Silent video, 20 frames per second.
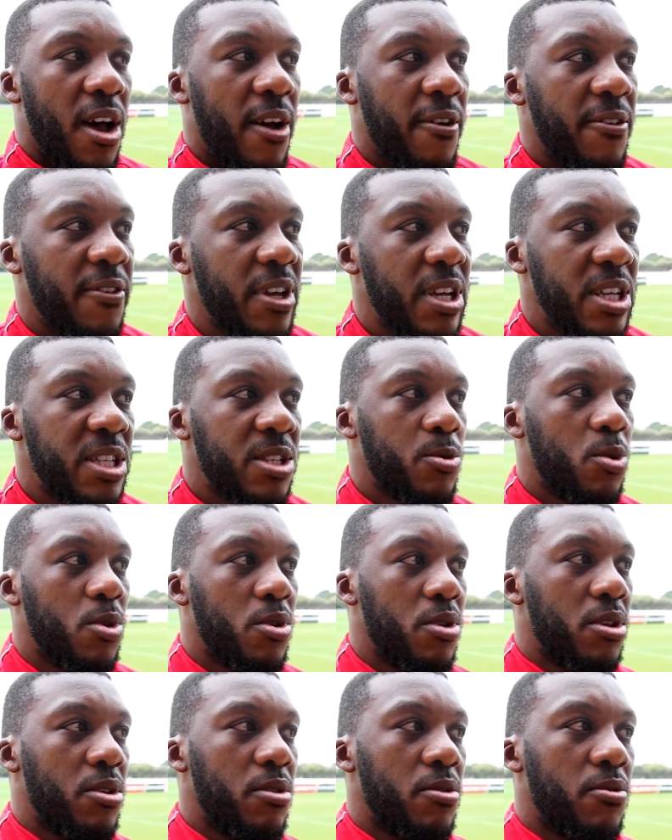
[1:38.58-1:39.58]
I think it's
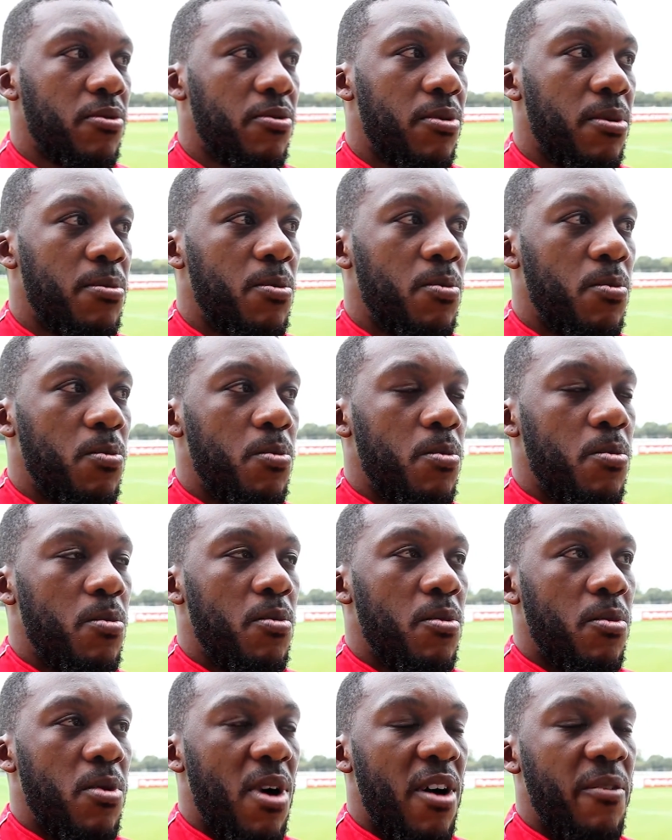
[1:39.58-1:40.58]
from
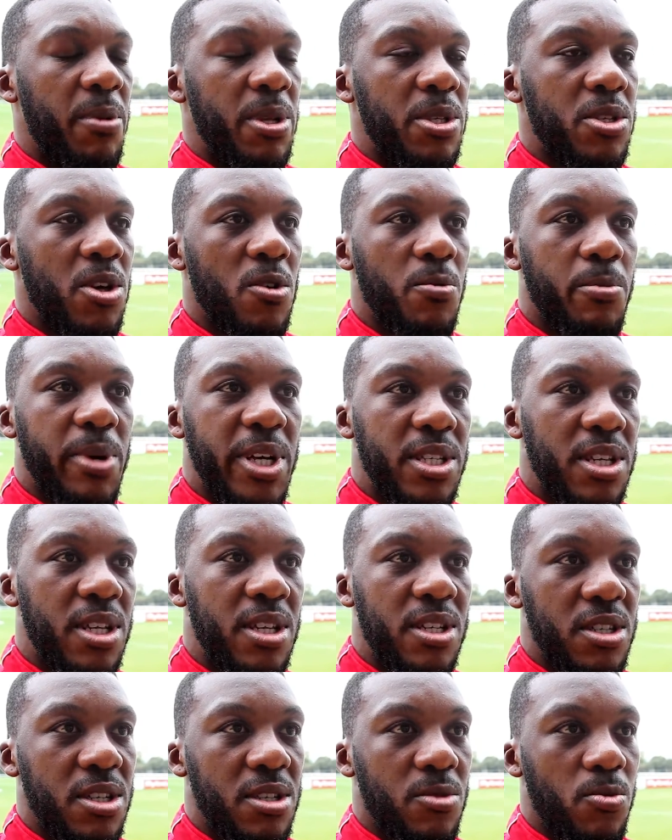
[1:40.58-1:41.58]
what I've been told basically,
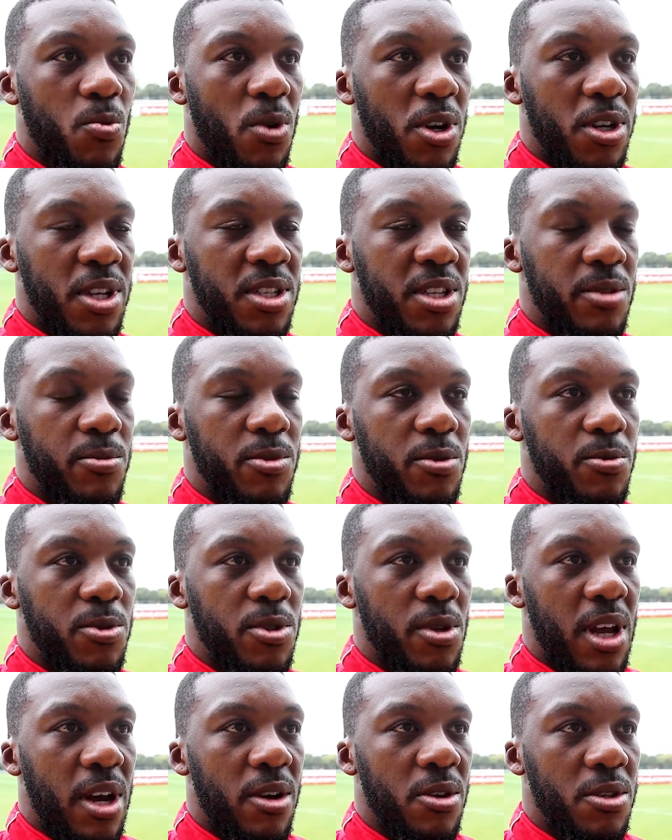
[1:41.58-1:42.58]
it's just what the symptoms
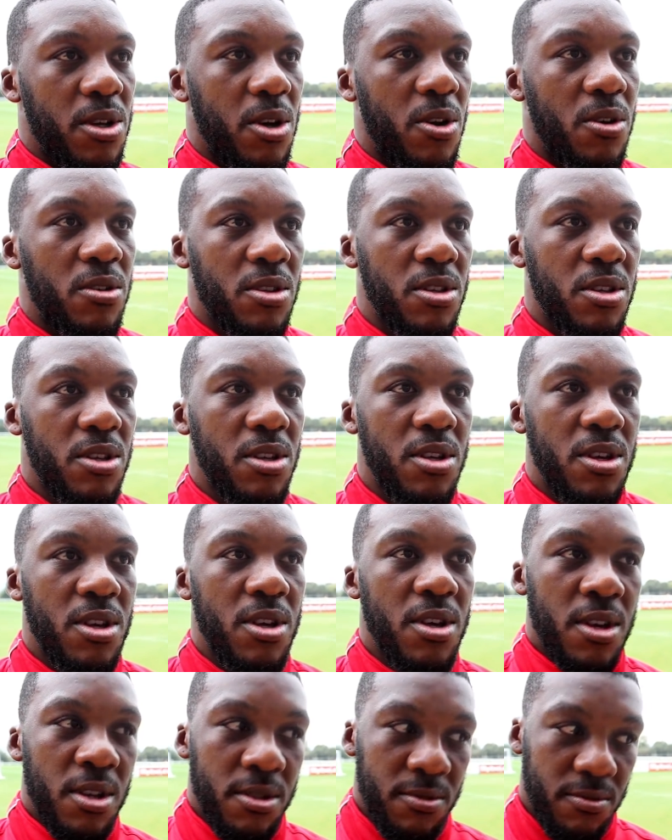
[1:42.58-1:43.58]
allow. So
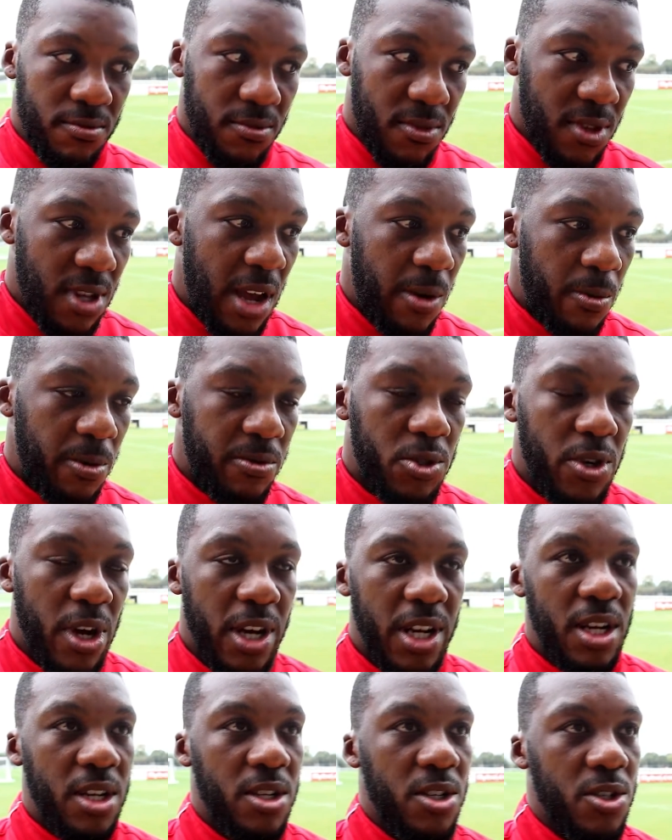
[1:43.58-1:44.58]
that with
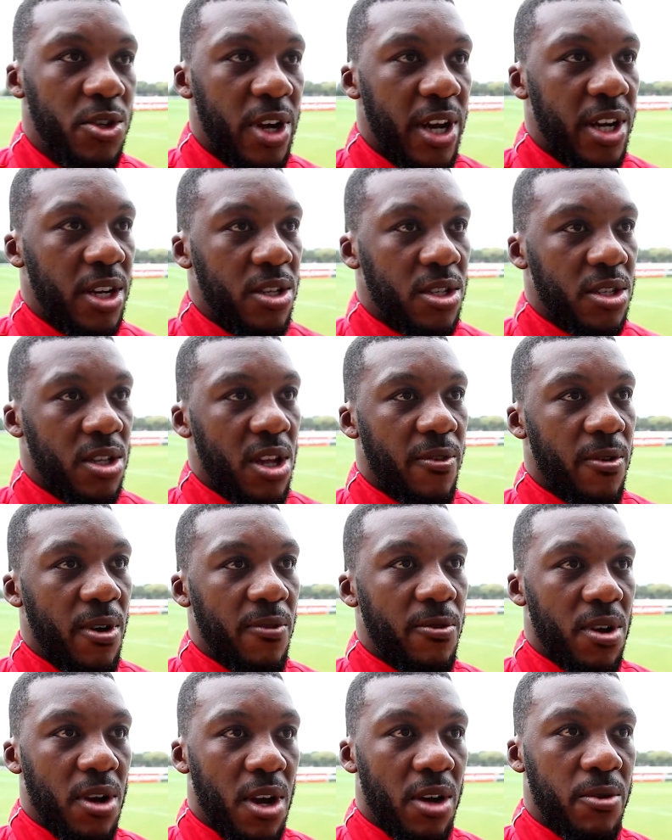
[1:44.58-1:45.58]
joining in and training and stuff, I'm
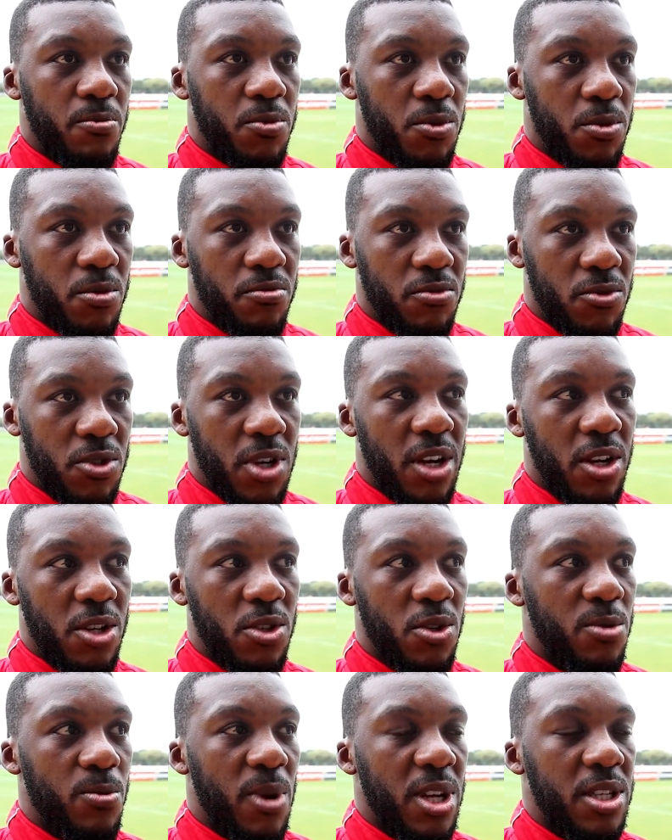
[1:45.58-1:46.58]
trying to
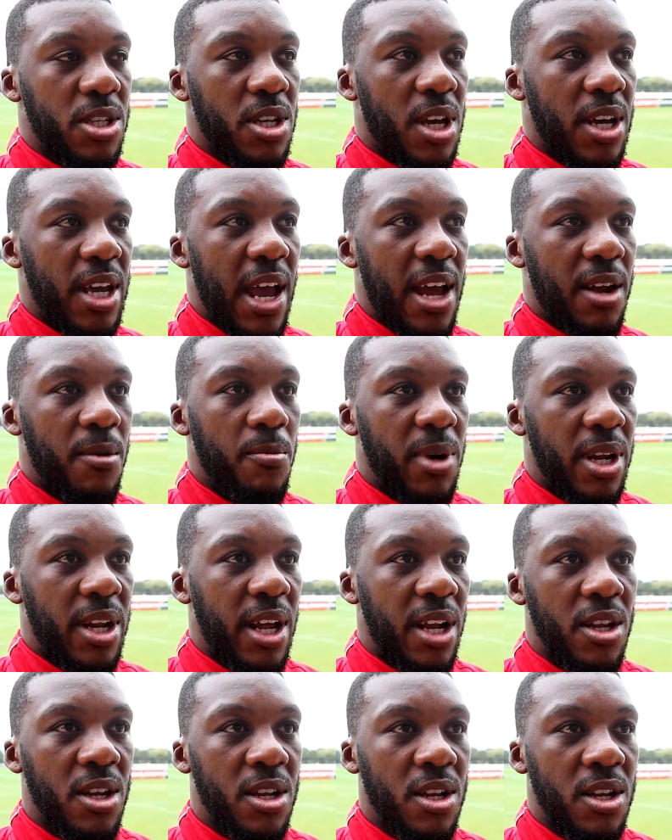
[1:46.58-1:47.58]
do as much as I can, but
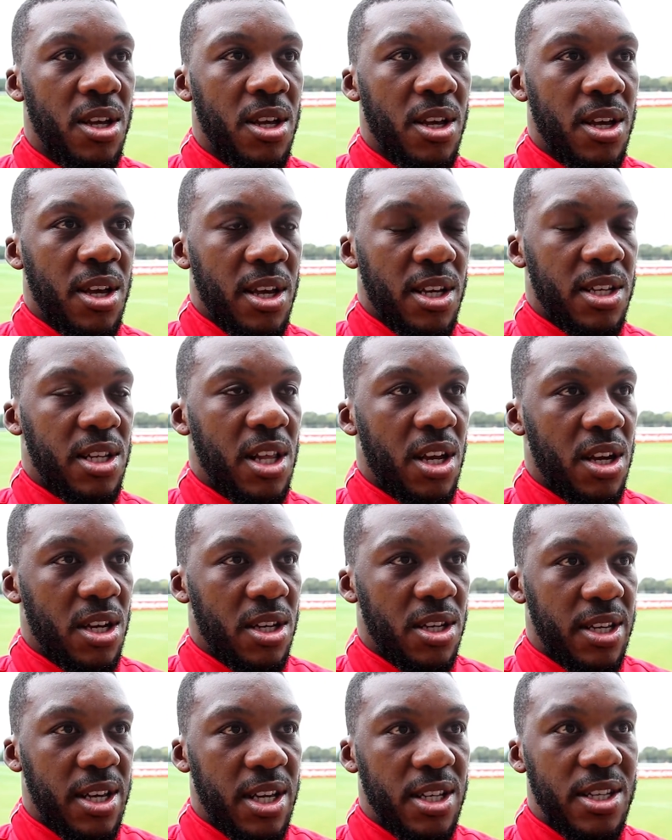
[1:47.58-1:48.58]
then it's like I
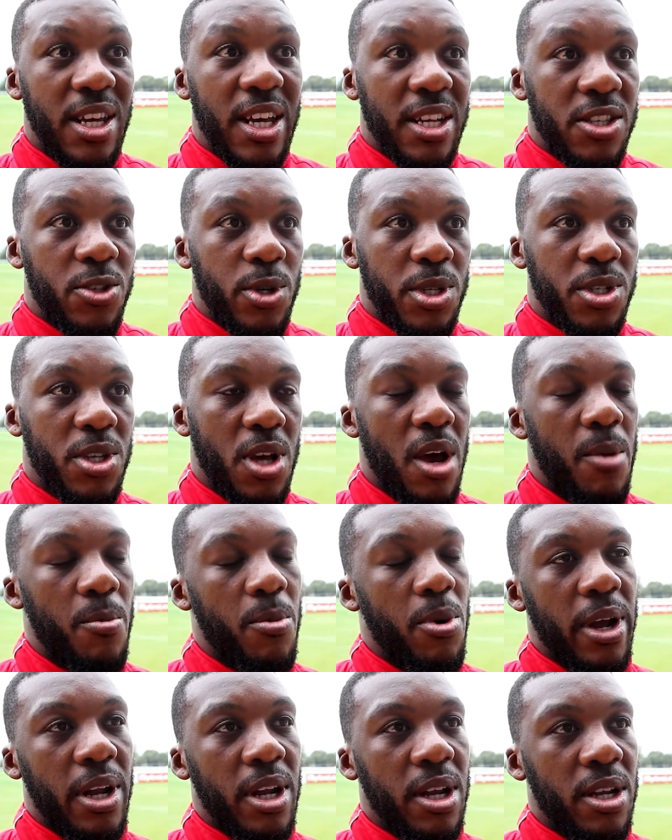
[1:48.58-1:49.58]
can get to a certain
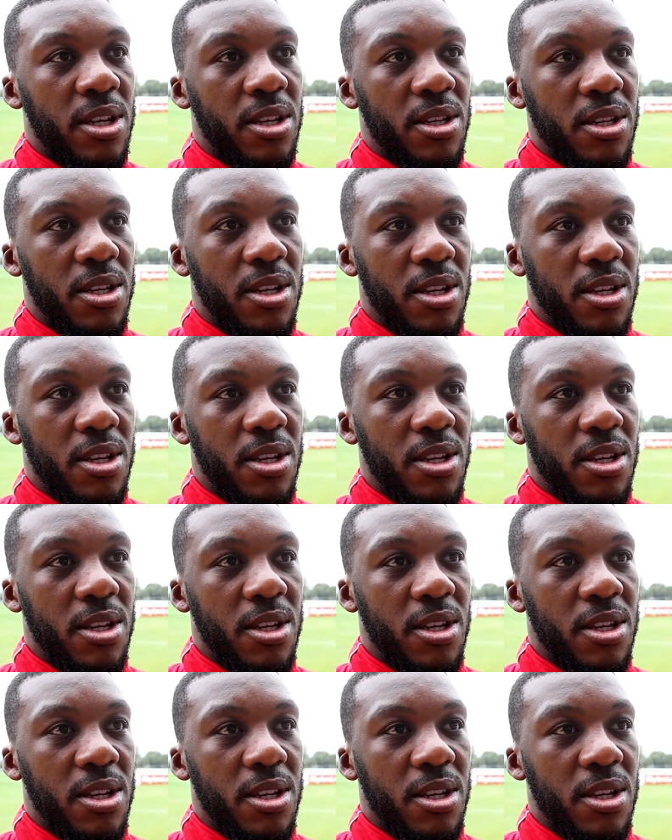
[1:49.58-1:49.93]
point and